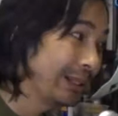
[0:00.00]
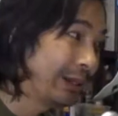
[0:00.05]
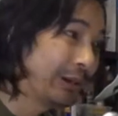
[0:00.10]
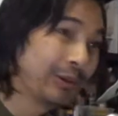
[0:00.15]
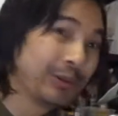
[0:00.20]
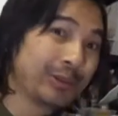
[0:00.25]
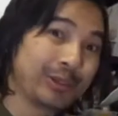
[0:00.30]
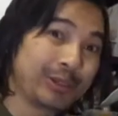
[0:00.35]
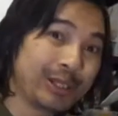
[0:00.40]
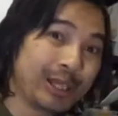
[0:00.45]
They
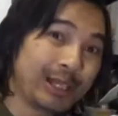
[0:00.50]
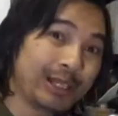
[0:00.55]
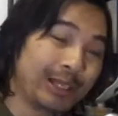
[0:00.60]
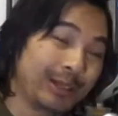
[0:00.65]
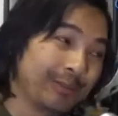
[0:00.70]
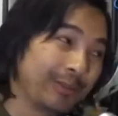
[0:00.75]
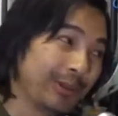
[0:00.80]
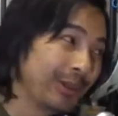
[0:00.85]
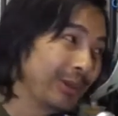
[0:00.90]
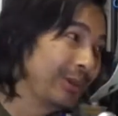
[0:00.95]
don't sell
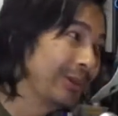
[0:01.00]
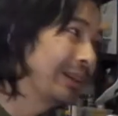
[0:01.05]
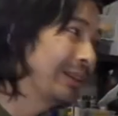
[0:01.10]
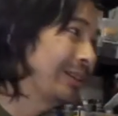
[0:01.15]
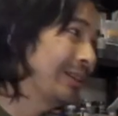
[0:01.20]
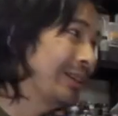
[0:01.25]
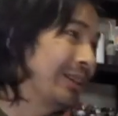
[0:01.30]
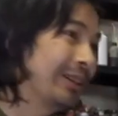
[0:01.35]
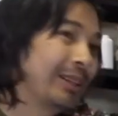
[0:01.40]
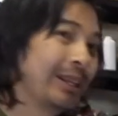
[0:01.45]
them, dude. They
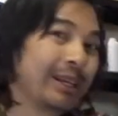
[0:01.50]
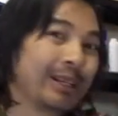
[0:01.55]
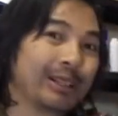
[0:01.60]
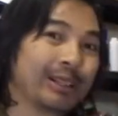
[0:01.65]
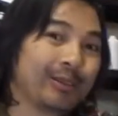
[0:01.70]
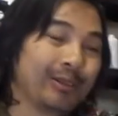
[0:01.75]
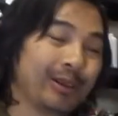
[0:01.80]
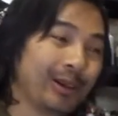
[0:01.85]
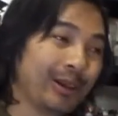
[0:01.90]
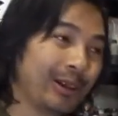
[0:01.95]
sell
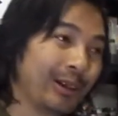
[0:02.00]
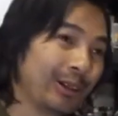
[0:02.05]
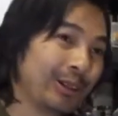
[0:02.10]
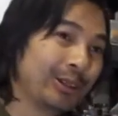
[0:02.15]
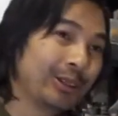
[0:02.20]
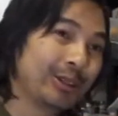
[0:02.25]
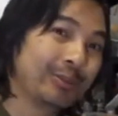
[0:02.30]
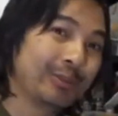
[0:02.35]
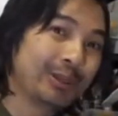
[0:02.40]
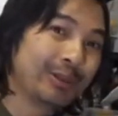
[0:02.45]
like uh,
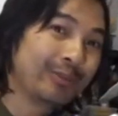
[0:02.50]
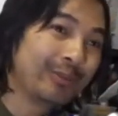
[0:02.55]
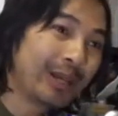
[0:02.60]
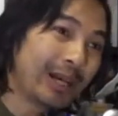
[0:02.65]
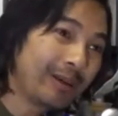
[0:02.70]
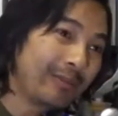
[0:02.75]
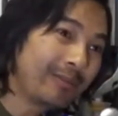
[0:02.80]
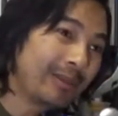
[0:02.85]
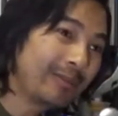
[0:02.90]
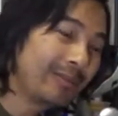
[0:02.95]
aluminum
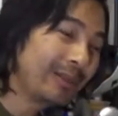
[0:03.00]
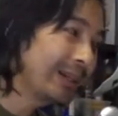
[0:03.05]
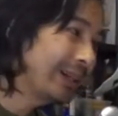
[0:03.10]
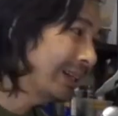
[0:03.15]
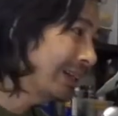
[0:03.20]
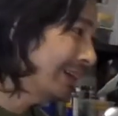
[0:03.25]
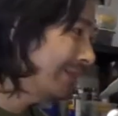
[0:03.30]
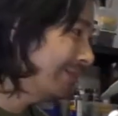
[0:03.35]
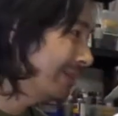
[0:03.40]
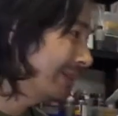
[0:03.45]
diamond
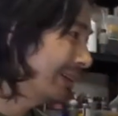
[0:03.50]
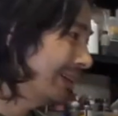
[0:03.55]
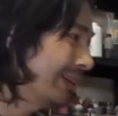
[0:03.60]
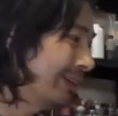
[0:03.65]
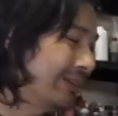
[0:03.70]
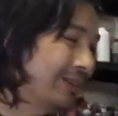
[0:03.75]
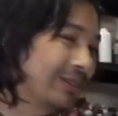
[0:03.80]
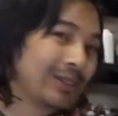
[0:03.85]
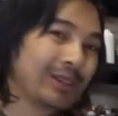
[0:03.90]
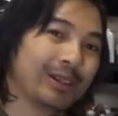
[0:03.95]
plating, but they
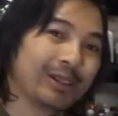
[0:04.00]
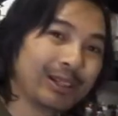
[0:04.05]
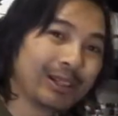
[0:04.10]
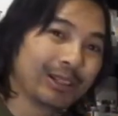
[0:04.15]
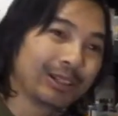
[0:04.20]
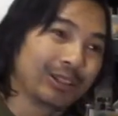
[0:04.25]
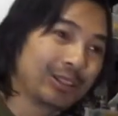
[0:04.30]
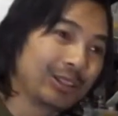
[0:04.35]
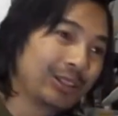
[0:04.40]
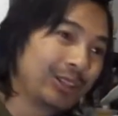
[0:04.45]
don't sell like
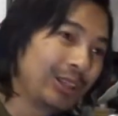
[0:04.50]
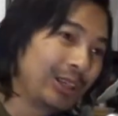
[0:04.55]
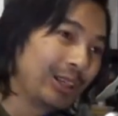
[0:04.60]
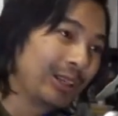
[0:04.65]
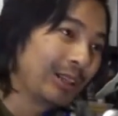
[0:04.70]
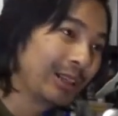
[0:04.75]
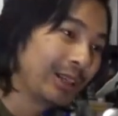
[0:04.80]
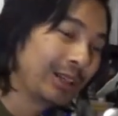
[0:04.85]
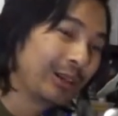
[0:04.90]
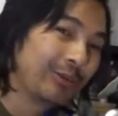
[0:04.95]
a
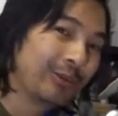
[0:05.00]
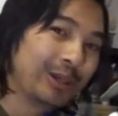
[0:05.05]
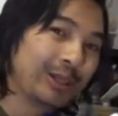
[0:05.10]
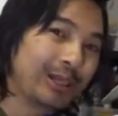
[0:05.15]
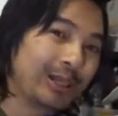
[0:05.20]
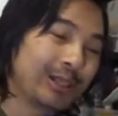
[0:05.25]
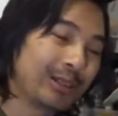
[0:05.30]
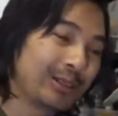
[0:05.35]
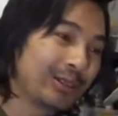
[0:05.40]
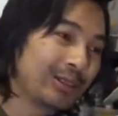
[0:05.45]
sheet, like a
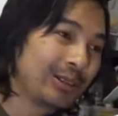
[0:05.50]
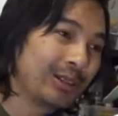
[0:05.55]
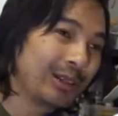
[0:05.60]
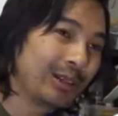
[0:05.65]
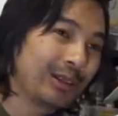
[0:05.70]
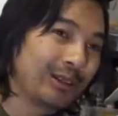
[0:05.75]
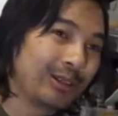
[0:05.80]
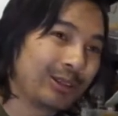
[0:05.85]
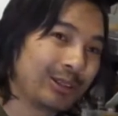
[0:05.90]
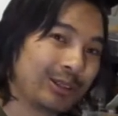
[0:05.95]
one-eighth
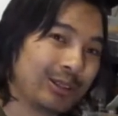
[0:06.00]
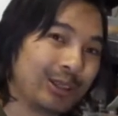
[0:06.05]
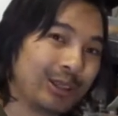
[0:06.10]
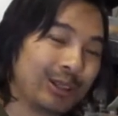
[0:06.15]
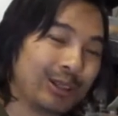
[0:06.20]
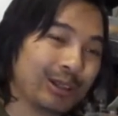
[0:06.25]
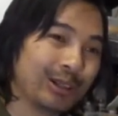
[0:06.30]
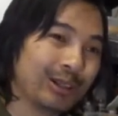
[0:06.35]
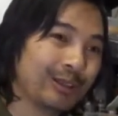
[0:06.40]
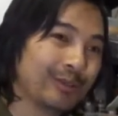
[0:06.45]
thick
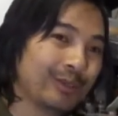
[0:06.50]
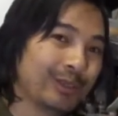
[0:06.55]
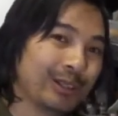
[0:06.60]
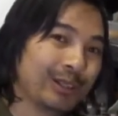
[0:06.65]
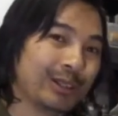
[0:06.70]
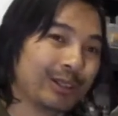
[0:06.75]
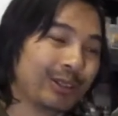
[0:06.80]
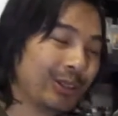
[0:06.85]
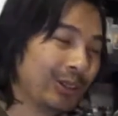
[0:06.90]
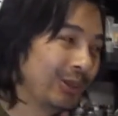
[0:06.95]
sheet of uh,
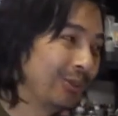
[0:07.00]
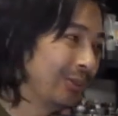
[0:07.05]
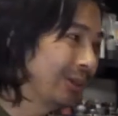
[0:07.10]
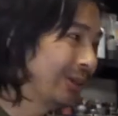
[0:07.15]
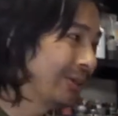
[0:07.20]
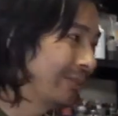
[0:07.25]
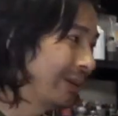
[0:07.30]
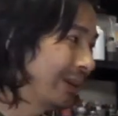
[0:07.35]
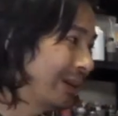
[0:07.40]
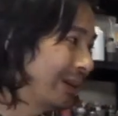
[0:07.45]

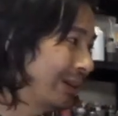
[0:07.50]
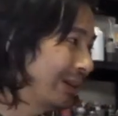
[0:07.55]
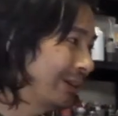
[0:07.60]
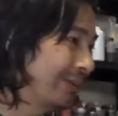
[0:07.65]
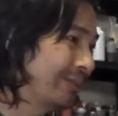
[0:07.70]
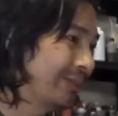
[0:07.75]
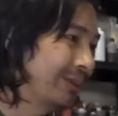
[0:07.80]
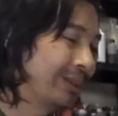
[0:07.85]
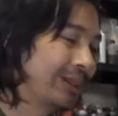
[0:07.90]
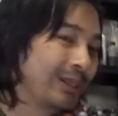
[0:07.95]
aluminum. I
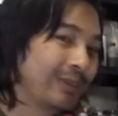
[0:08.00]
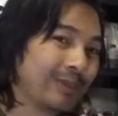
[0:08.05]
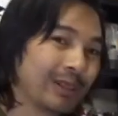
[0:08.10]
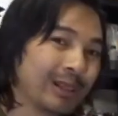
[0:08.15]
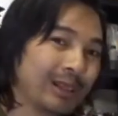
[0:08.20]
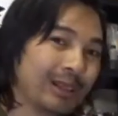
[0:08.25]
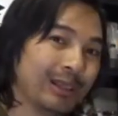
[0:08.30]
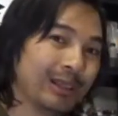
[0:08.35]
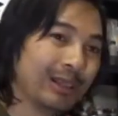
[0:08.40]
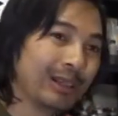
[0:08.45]
can't believe
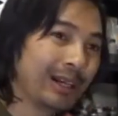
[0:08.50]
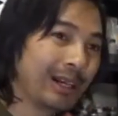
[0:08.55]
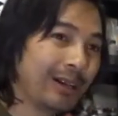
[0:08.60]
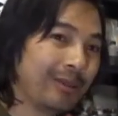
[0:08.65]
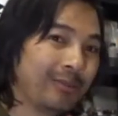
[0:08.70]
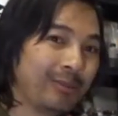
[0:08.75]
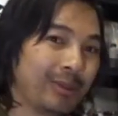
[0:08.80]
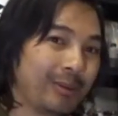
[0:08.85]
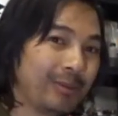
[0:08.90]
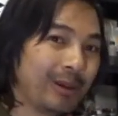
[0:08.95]
it.
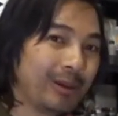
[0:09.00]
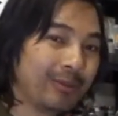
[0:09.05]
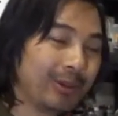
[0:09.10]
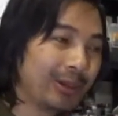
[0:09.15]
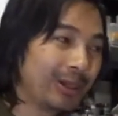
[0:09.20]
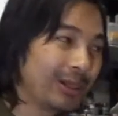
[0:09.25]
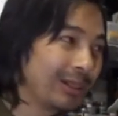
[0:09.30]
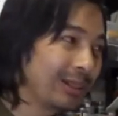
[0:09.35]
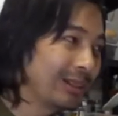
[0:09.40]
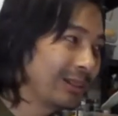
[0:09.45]
I, maybe I'm
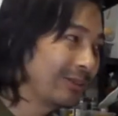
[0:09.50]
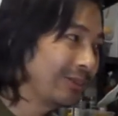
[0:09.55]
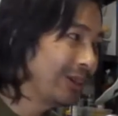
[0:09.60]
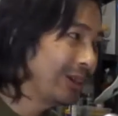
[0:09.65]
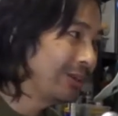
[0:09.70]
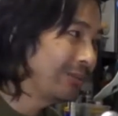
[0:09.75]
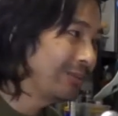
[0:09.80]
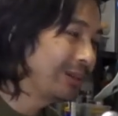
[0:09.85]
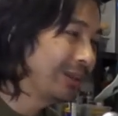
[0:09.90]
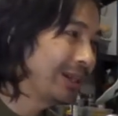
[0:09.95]
looking in the
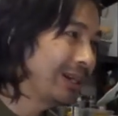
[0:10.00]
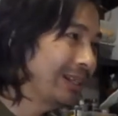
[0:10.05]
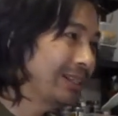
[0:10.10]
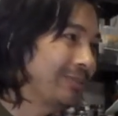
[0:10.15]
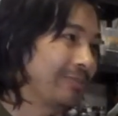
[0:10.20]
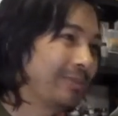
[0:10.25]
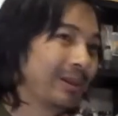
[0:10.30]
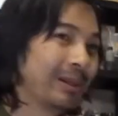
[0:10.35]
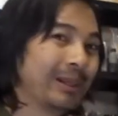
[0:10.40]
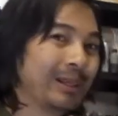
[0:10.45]
wrong
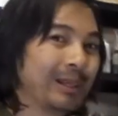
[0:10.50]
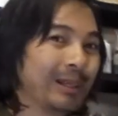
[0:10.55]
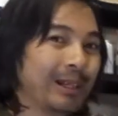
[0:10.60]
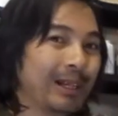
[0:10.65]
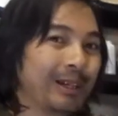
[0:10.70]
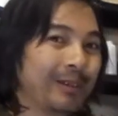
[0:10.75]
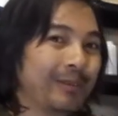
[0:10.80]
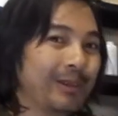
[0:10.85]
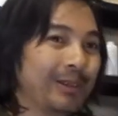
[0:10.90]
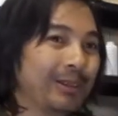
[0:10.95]
place, but uh,
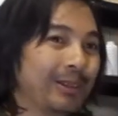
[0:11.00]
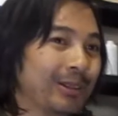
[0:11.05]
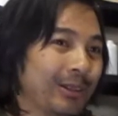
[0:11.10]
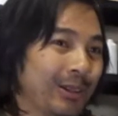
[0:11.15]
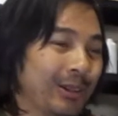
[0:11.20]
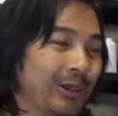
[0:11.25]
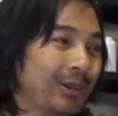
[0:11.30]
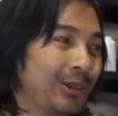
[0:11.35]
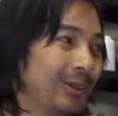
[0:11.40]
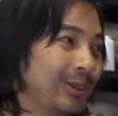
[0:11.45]
I went to
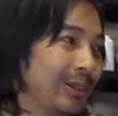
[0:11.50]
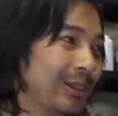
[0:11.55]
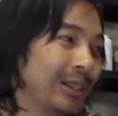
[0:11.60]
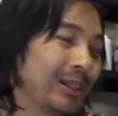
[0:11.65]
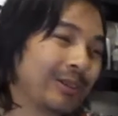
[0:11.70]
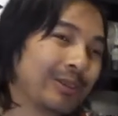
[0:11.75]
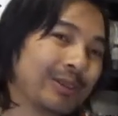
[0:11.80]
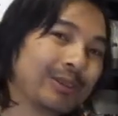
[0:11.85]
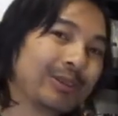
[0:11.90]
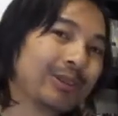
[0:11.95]
Lowe's and
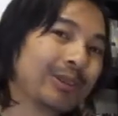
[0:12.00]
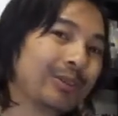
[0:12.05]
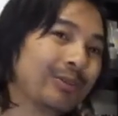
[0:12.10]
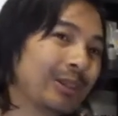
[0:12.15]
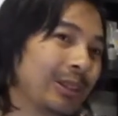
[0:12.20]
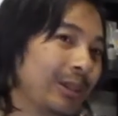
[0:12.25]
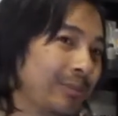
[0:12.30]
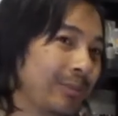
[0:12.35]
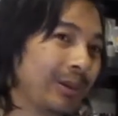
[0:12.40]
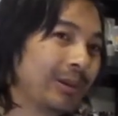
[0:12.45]
I went to Home
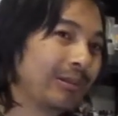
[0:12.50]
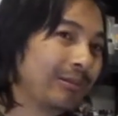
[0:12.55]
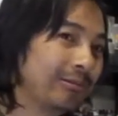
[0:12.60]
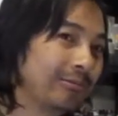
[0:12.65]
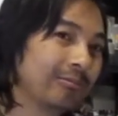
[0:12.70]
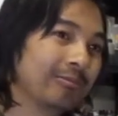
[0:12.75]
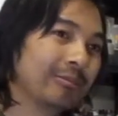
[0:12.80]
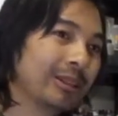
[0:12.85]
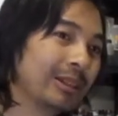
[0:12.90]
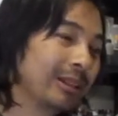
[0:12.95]

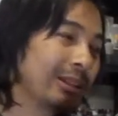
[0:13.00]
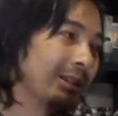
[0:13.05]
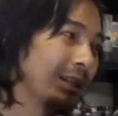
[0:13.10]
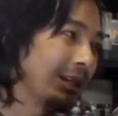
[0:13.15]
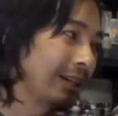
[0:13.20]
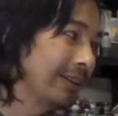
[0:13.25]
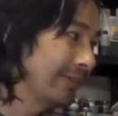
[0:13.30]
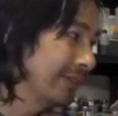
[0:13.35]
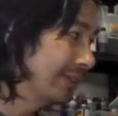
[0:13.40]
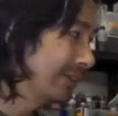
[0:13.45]
Depot. They didn't
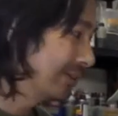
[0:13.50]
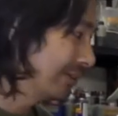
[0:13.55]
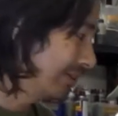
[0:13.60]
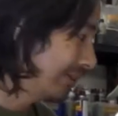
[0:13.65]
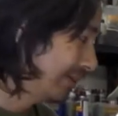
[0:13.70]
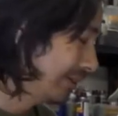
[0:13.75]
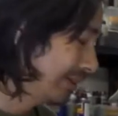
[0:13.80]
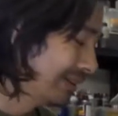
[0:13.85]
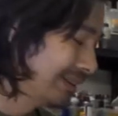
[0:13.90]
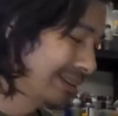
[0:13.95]
have it,
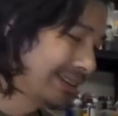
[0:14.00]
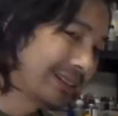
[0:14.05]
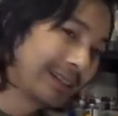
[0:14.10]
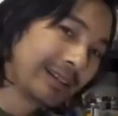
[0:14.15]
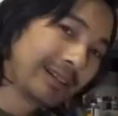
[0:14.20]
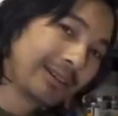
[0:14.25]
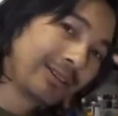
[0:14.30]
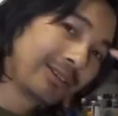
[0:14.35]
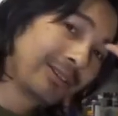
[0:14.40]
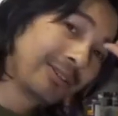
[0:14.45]
so
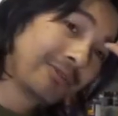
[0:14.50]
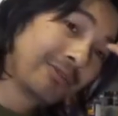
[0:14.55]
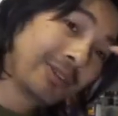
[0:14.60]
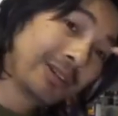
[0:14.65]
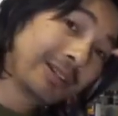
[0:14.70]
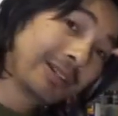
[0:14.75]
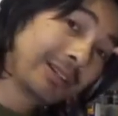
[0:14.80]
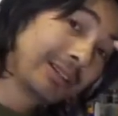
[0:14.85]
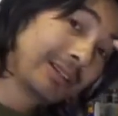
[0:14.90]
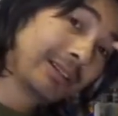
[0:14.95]
I couldn't
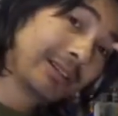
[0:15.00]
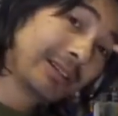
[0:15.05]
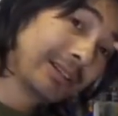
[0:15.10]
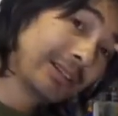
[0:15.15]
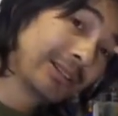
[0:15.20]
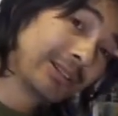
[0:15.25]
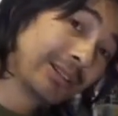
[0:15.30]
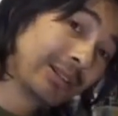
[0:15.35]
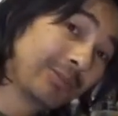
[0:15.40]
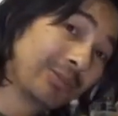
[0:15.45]
find any kind
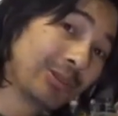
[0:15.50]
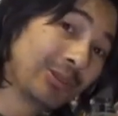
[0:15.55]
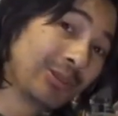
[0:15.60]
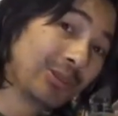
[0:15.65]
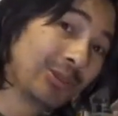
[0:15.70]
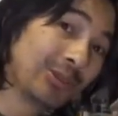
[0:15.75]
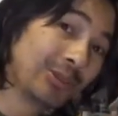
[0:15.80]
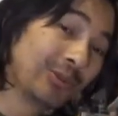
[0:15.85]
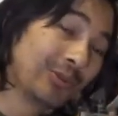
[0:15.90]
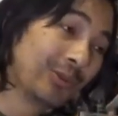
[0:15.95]
of
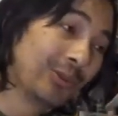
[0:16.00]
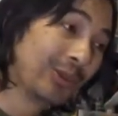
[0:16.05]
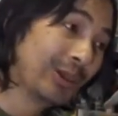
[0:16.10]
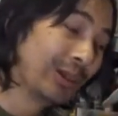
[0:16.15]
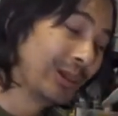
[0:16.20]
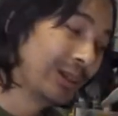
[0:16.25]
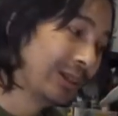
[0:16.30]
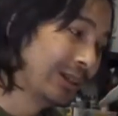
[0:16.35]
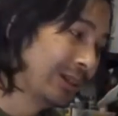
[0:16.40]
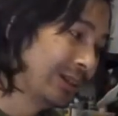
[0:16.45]
substitute for it.